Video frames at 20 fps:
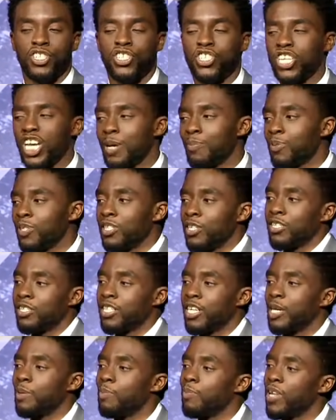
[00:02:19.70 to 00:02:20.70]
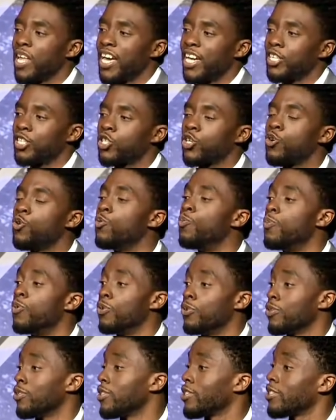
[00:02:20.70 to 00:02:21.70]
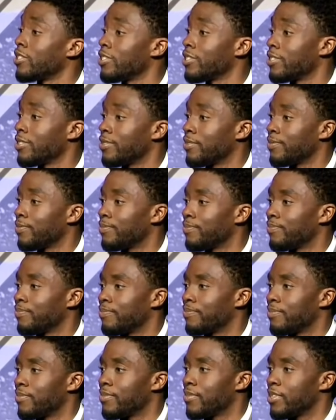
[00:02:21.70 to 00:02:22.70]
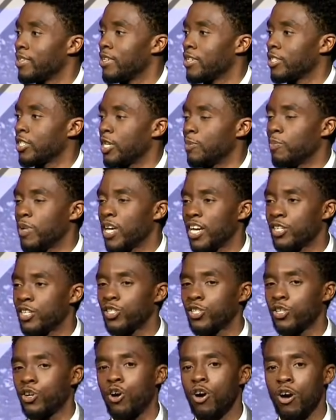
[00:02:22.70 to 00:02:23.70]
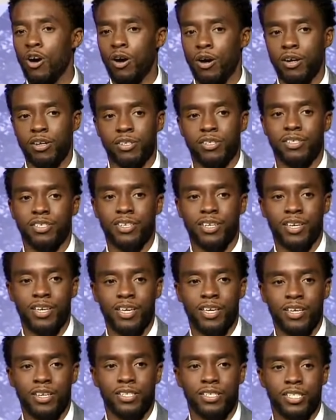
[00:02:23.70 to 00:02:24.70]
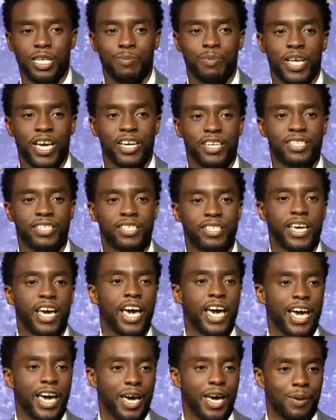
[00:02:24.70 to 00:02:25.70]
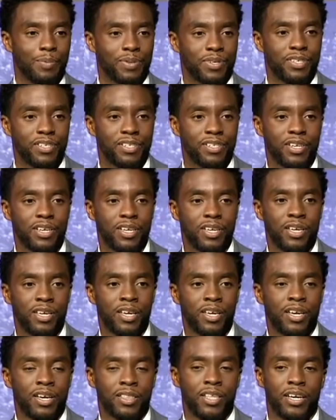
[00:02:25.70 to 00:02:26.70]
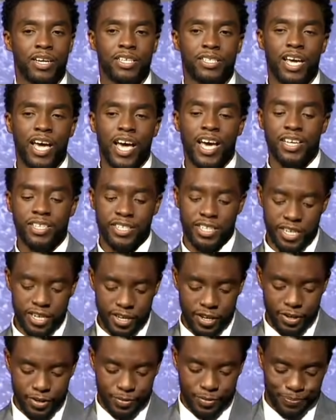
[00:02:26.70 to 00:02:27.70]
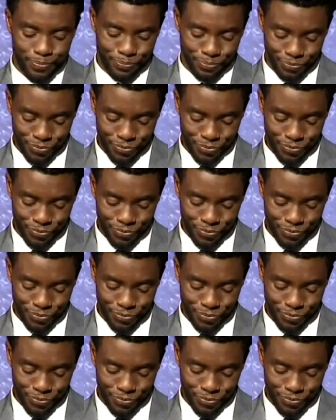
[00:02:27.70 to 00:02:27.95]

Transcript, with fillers: shapes that seemed like tumors, seemed like scars, seem like scabs. Now, this idea